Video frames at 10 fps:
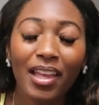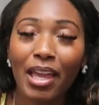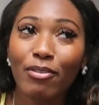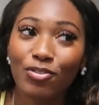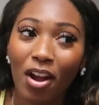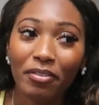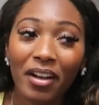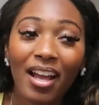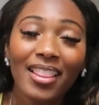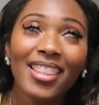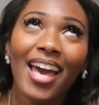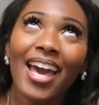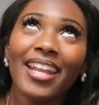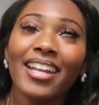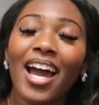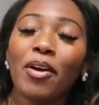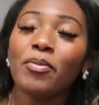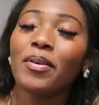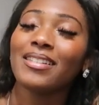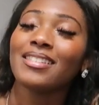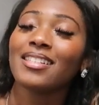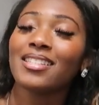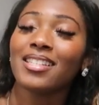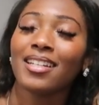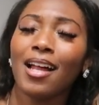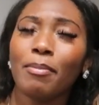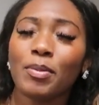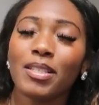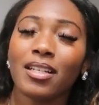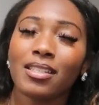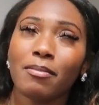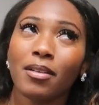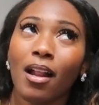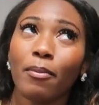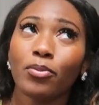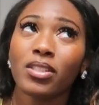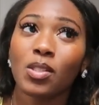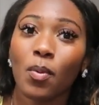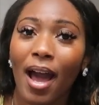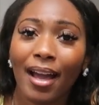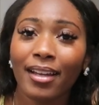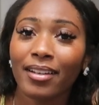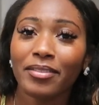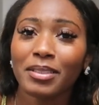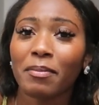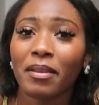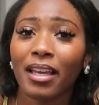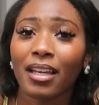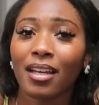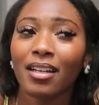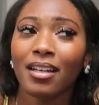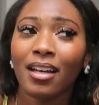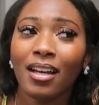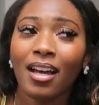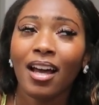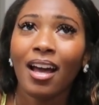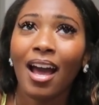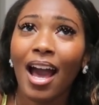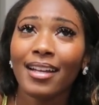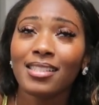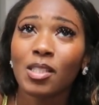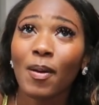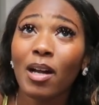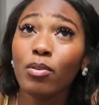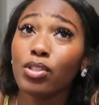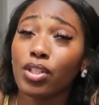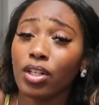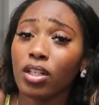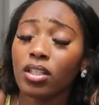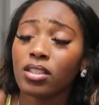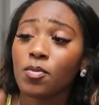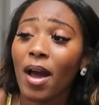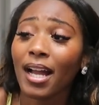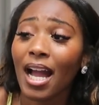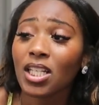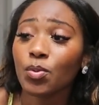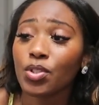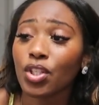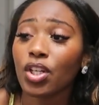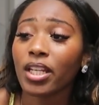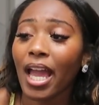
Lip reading: It was rough. Then we went to the club. So we had like a summer club called Swag or something. And Swag was good. Swag actually was good.